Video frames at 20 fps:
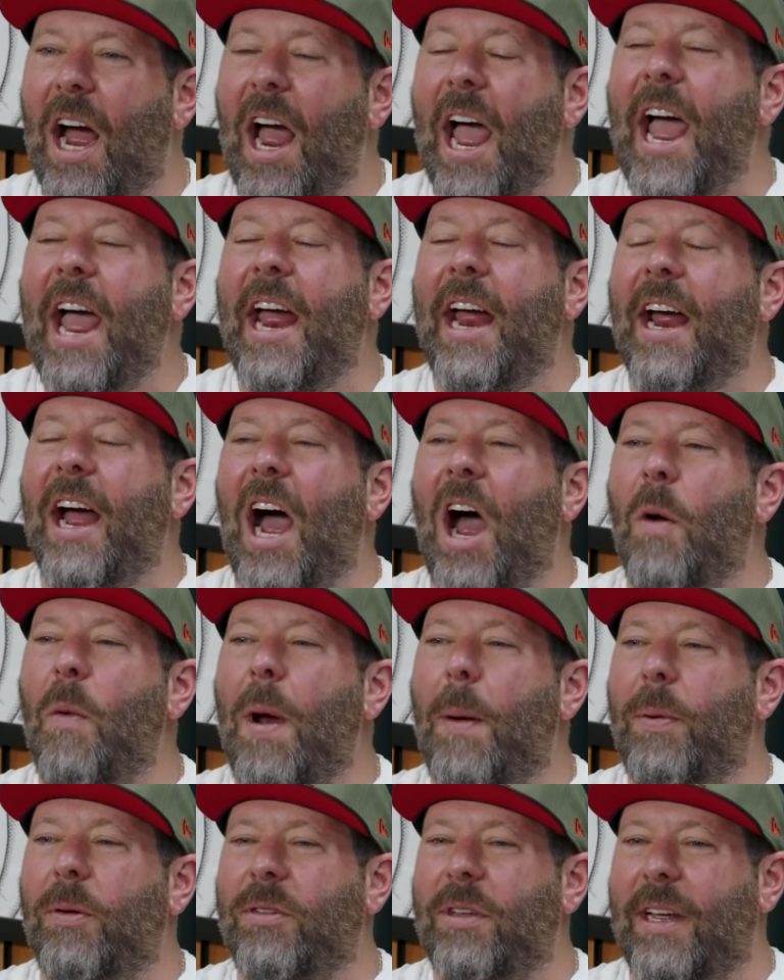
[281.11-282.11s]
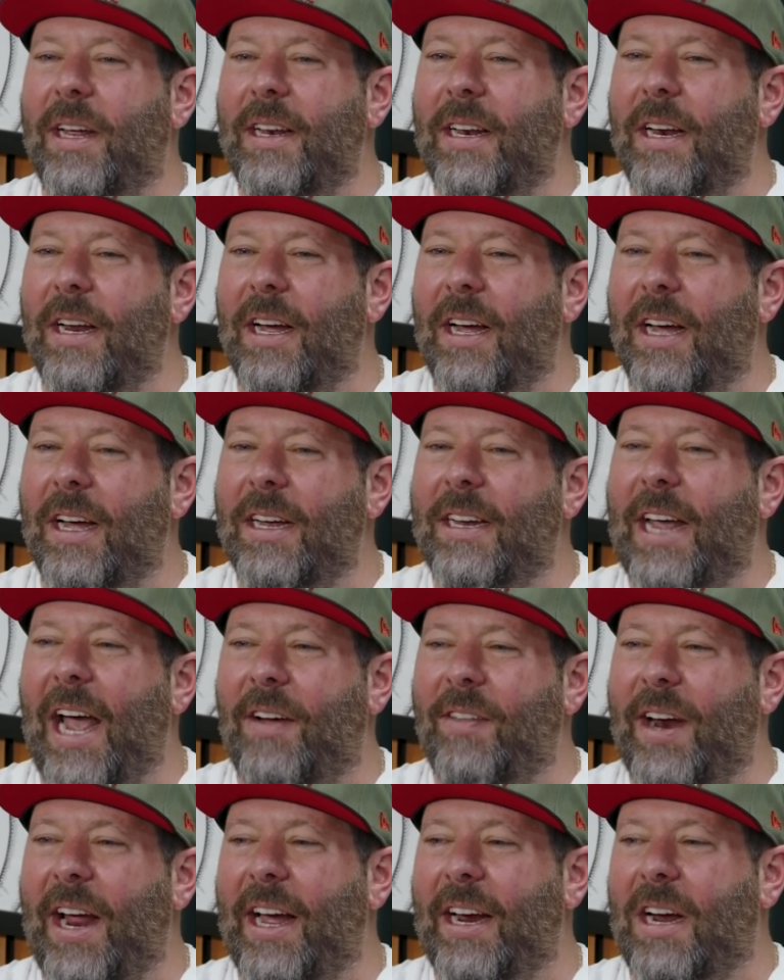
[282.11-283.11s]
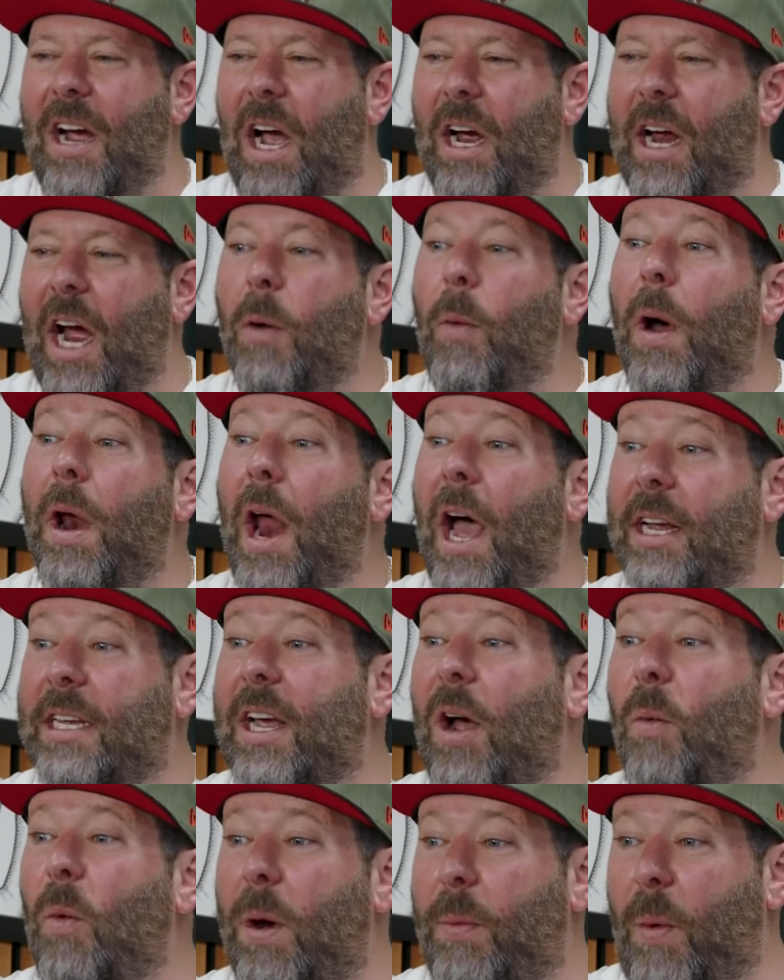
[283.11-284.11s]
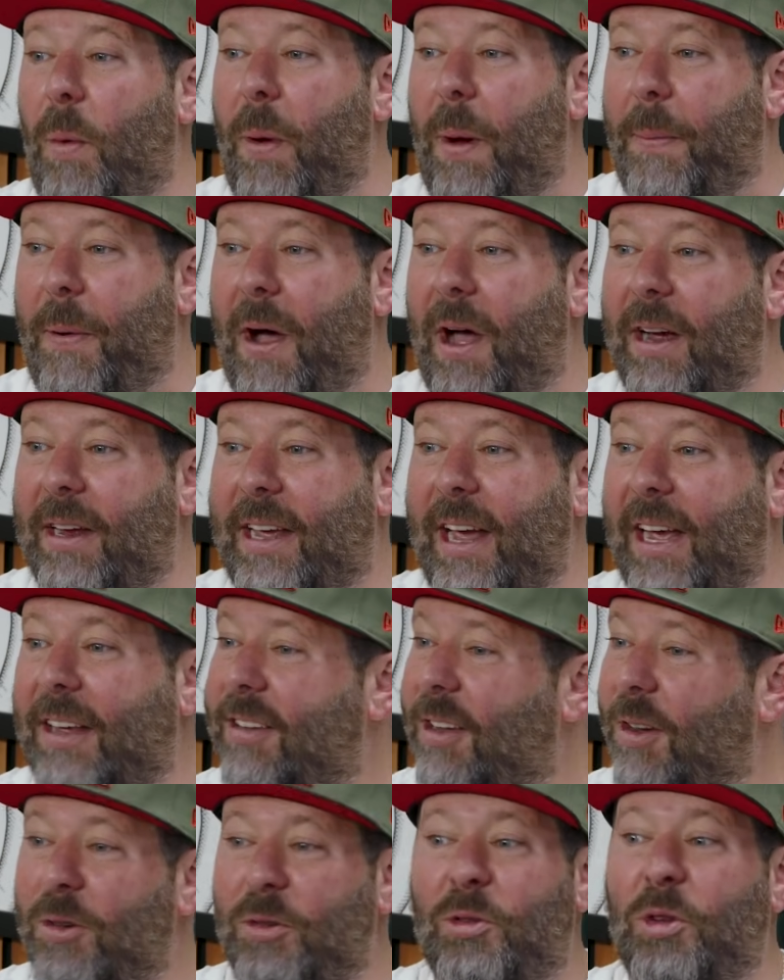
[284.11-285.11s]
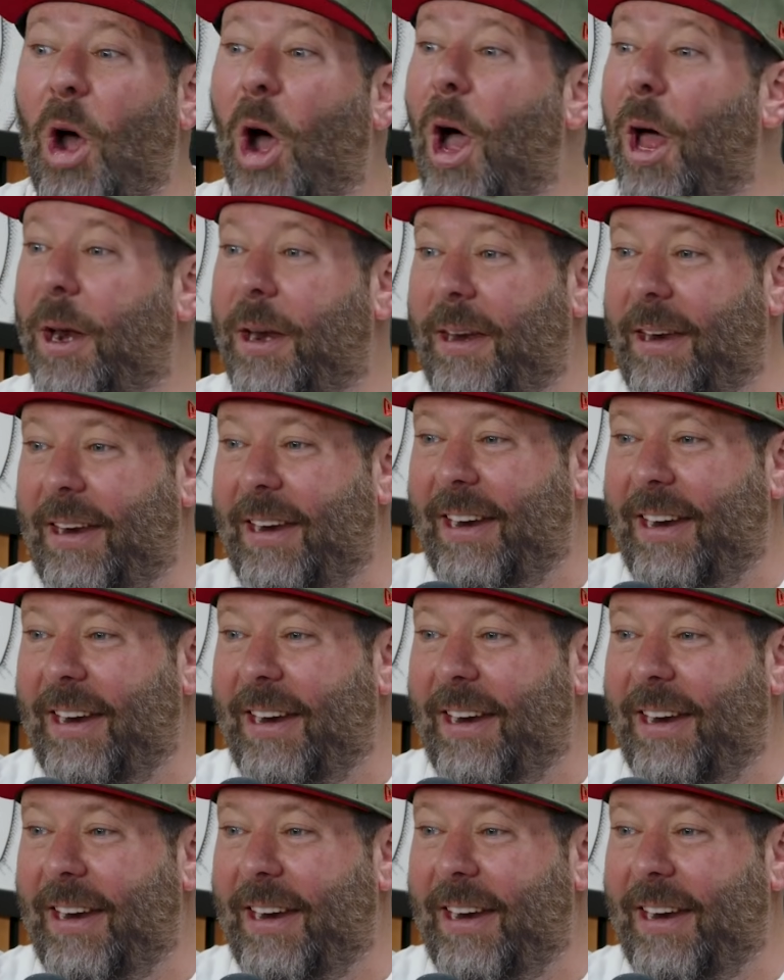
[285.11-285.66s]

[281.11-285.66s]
hey, I represent Gavin Adcock. I want him on my podcast. He goes, done.